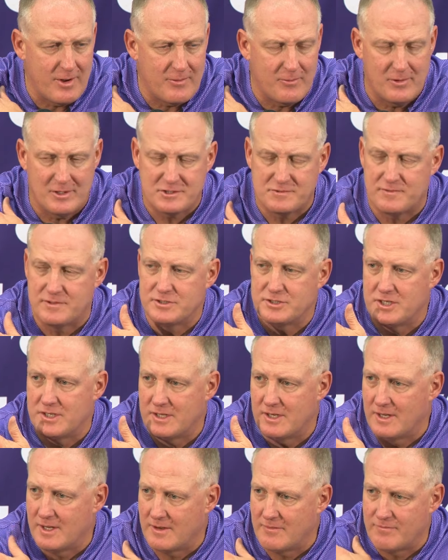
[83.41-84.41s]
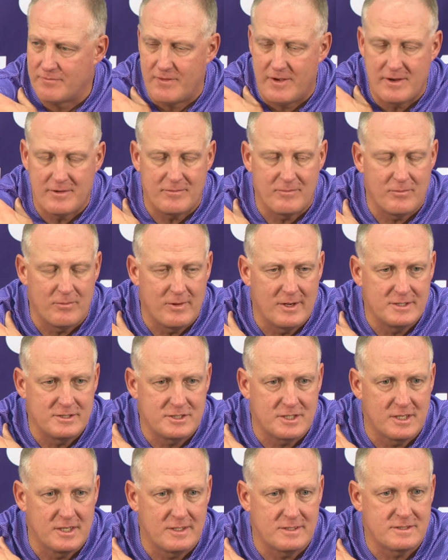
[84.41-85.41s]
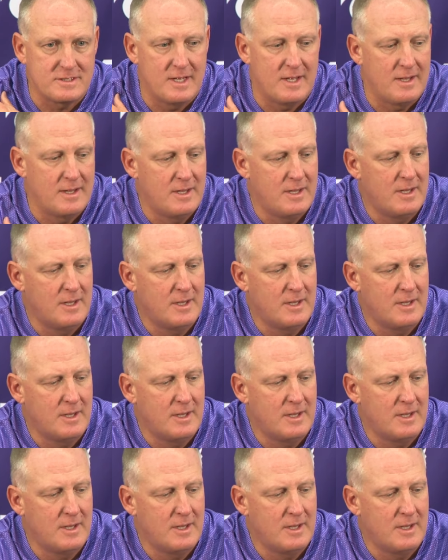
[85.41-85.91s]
at West Virginia, and find ways to get uh,